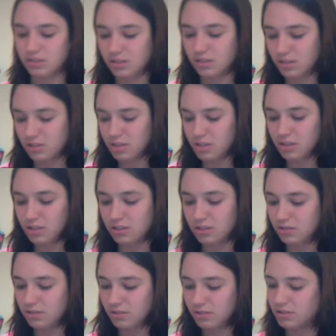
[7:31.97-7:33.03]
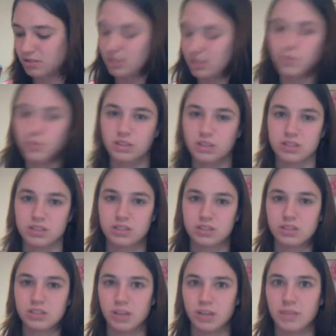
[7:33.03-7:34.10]
she wouldn't
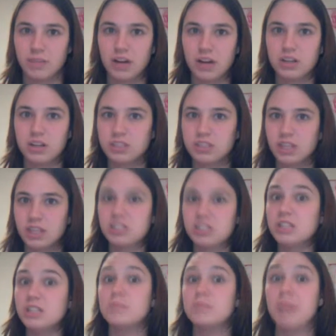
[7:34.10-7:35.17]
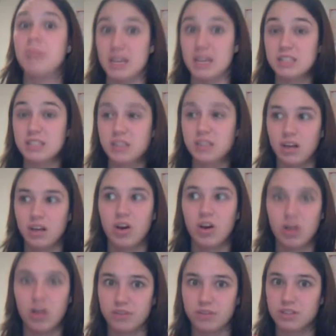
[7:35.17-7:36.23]
just dump that on us. Like, she is pissed.
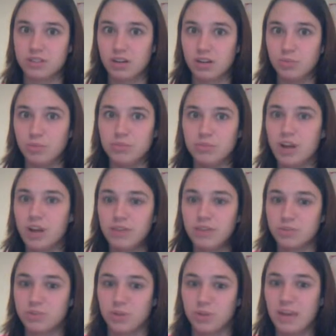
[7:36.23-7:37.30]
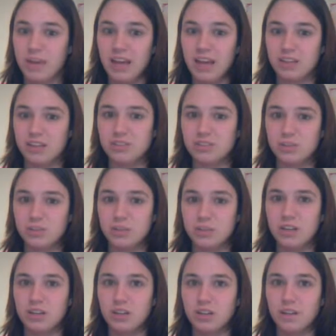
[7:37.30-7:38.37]
All of us are. None of us want to pay
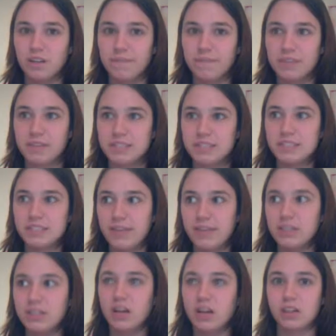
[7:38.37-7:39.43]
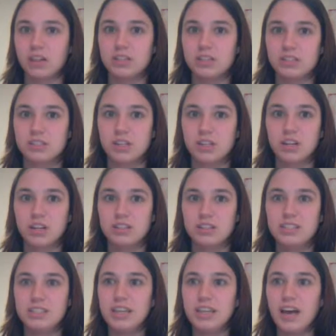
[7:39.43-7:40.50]
stupid $70
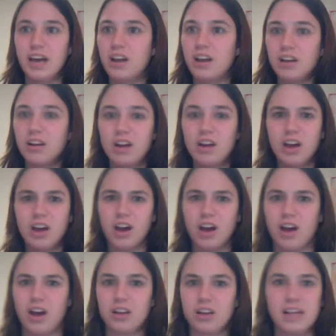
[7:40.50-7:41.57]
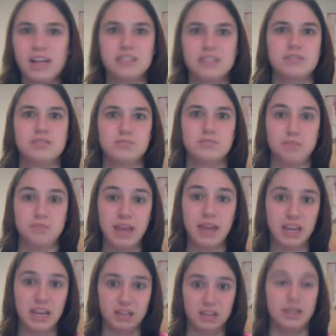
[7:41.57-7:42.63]
to get a glass
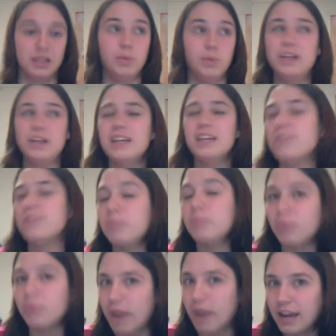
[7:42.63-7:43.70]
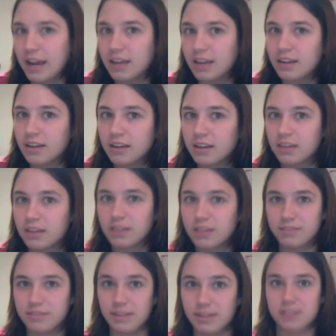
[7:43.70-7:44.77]
pane that we didn't even break
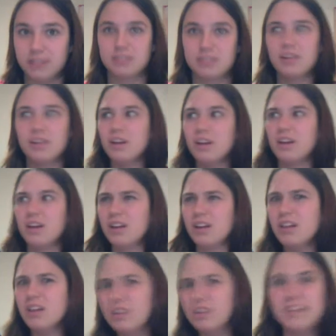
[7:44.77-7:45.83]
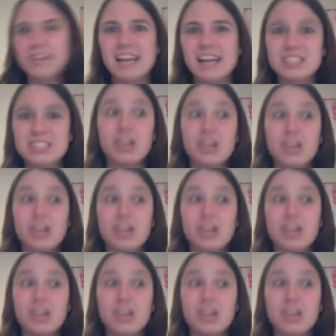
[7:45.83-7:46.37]
fixed. That's